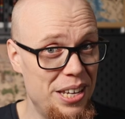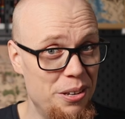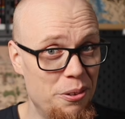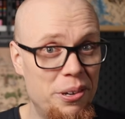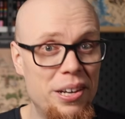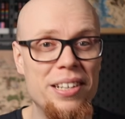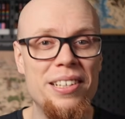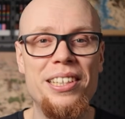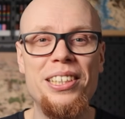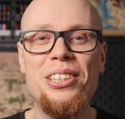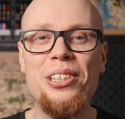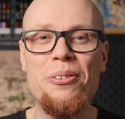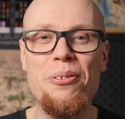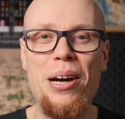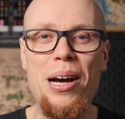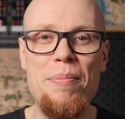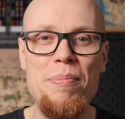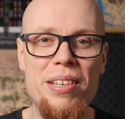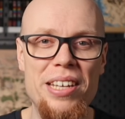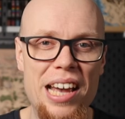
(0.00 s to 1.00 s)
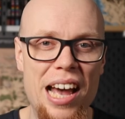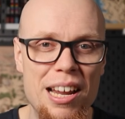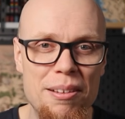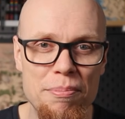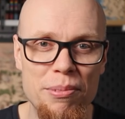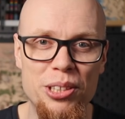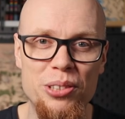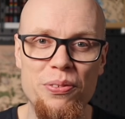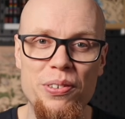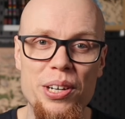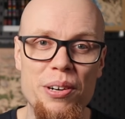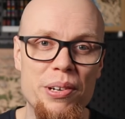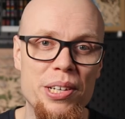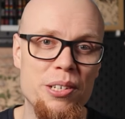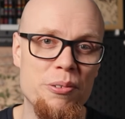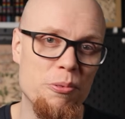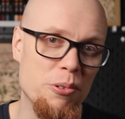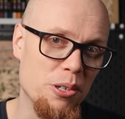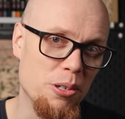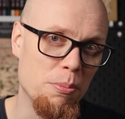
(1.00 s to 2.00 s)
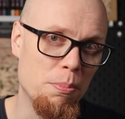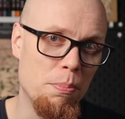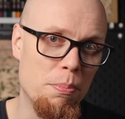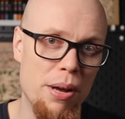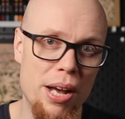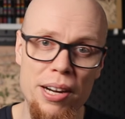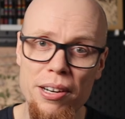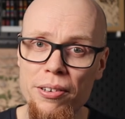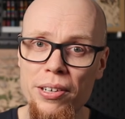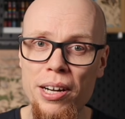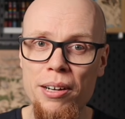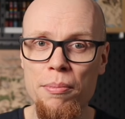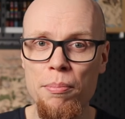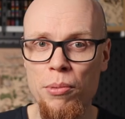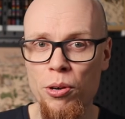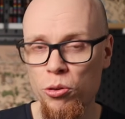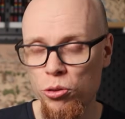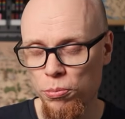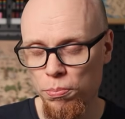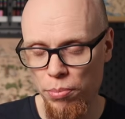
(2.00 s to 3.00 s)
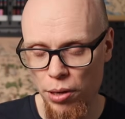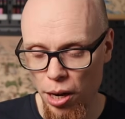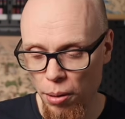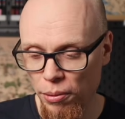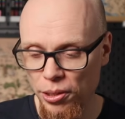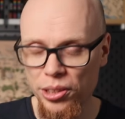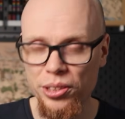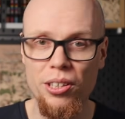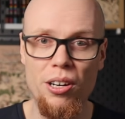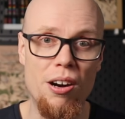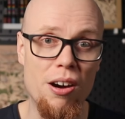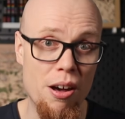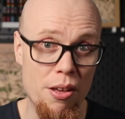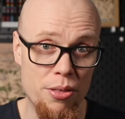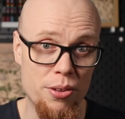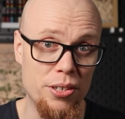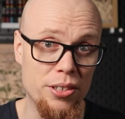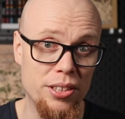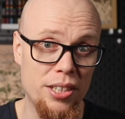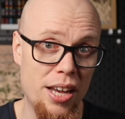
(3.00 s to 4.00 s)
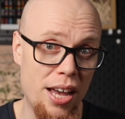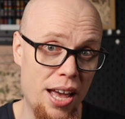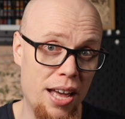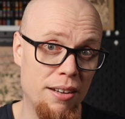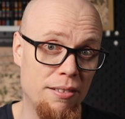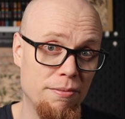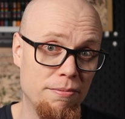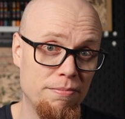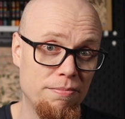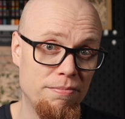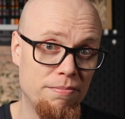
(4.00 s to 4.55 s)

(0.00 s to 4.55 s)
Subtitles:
You can describe the atmosphere in your world better than most published authors can.